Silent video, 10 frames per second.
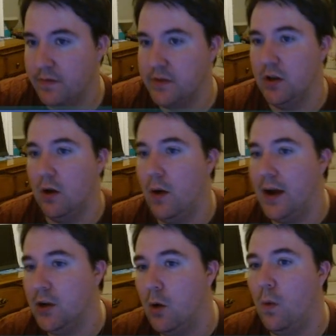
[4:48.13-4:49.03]
So I
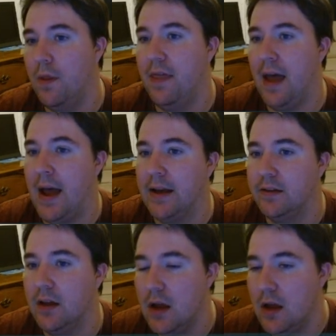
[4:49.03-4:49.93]
don't want that.
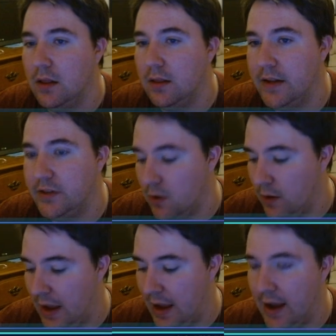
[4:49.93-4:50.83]
Let's go
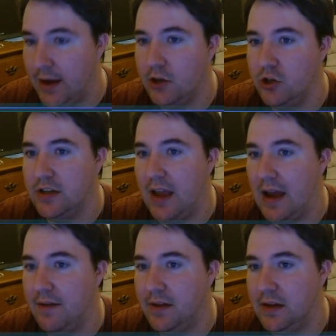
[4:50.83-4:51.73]
ahead and just
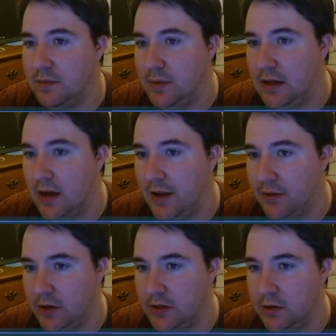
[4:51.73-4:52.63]
have these be
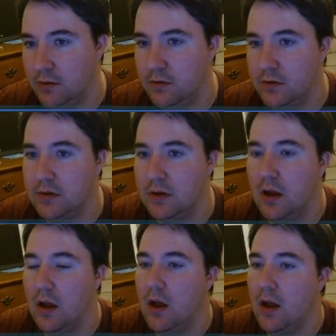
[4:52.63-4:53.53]
I32s.
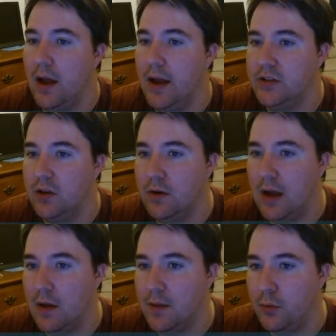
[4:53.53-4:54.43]
And so
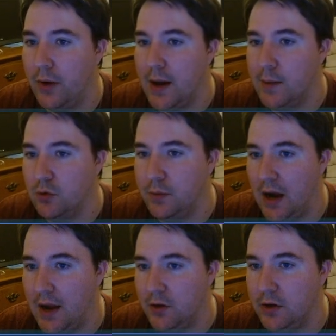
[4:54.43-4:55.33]
now the params will be
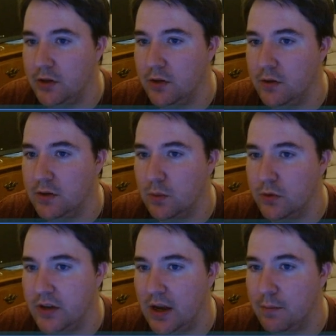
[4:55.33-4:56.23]
I32s, and we'll
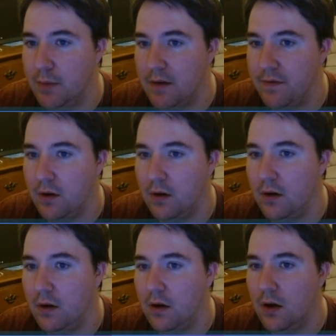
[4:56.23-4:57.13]
say
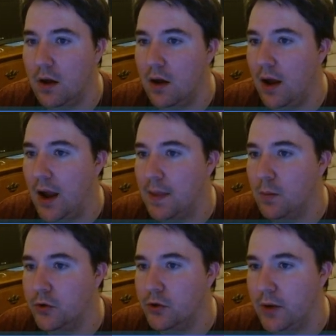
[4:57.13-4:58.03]
buffer, and then
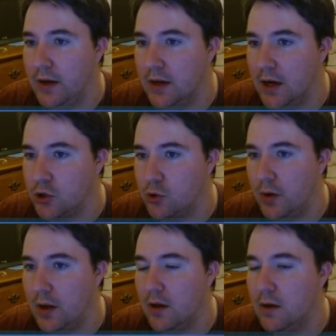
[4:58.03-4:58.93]
we'll do a dot
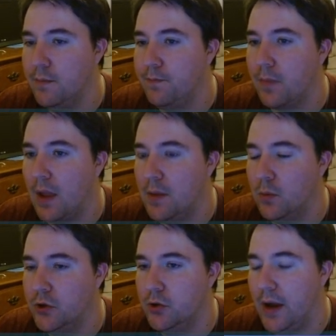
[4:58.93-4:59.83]
trim, and then we'll
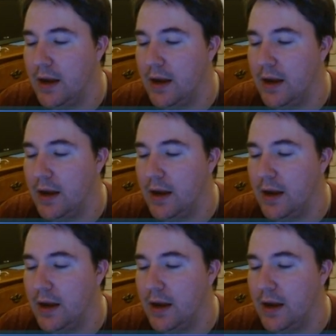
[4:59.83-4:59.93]
do a